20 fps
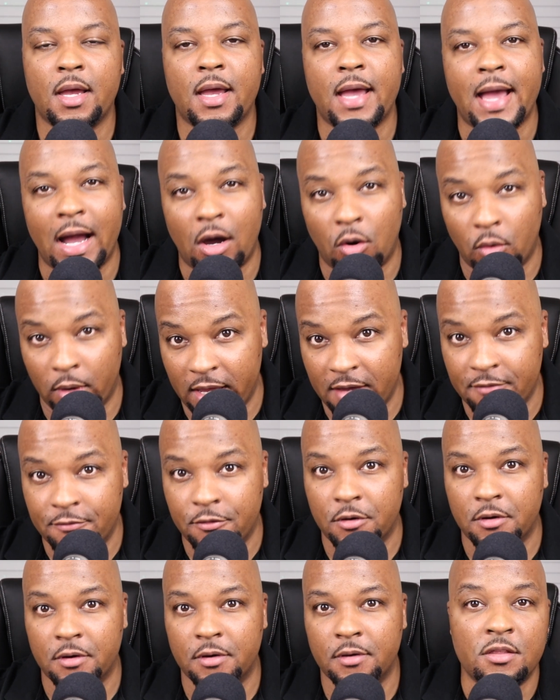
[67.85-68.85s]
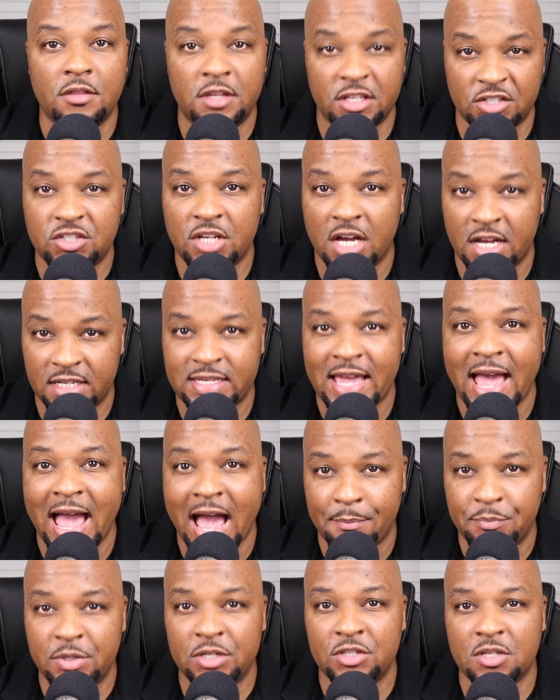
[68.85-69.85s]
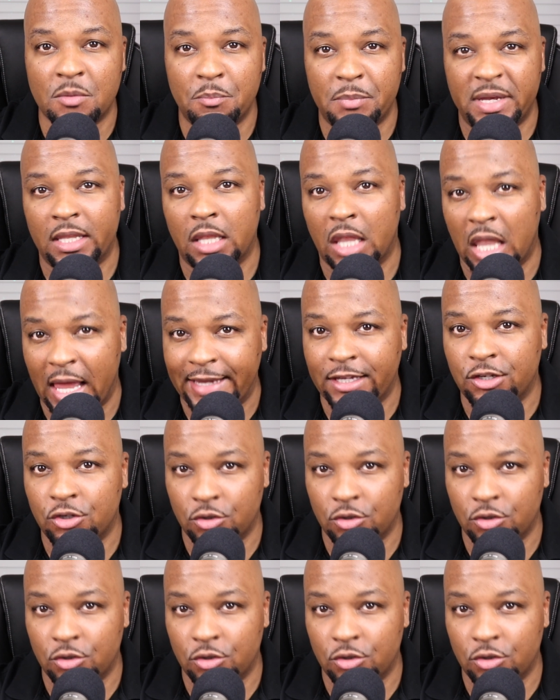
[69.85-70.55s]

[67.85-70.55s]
However, this does happen to men like